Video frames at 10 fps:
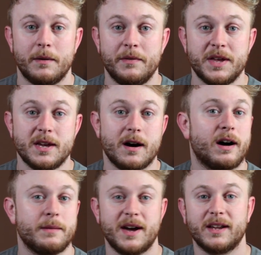the
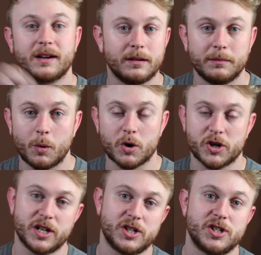automatic
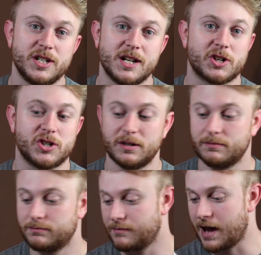mortgage
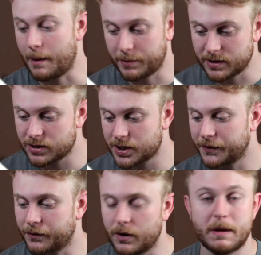deduction happens
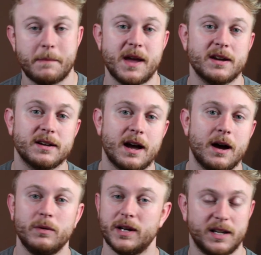from my bank
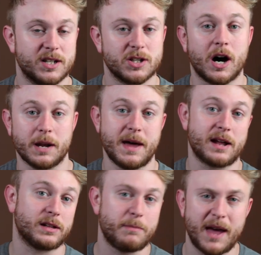account. It gets
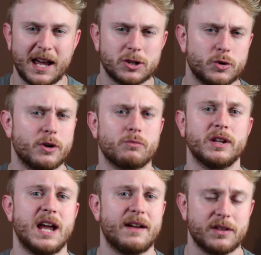automatically paid, so I don't
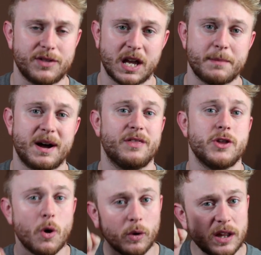really have to think about it.
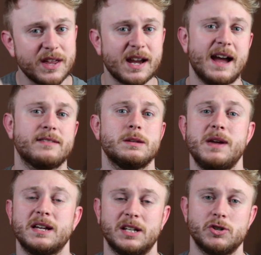The only thing I have to
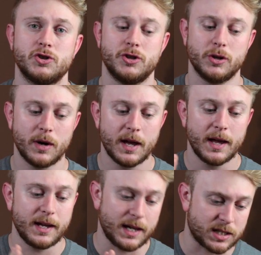pay attention to
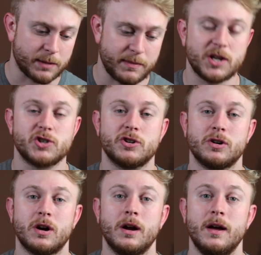is to make
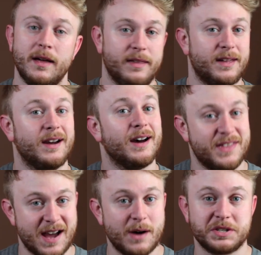sure that
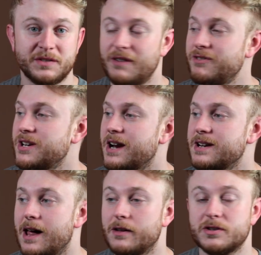
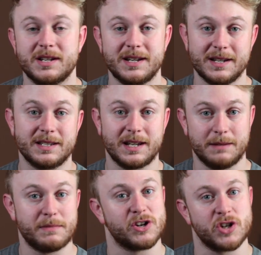$1,059 is
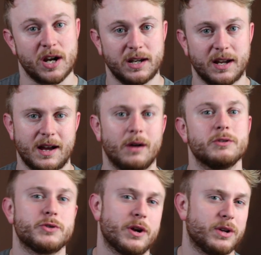in my checking
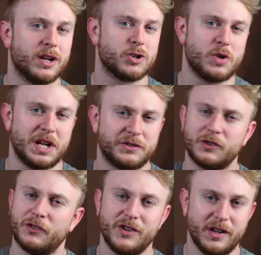account, so I don't get a
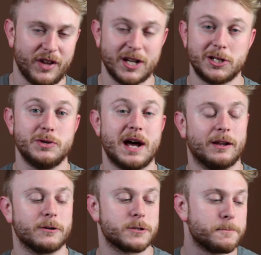transfer fee of like
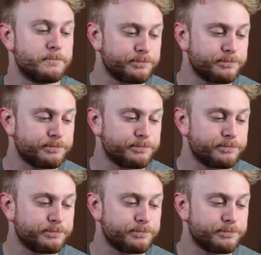$2.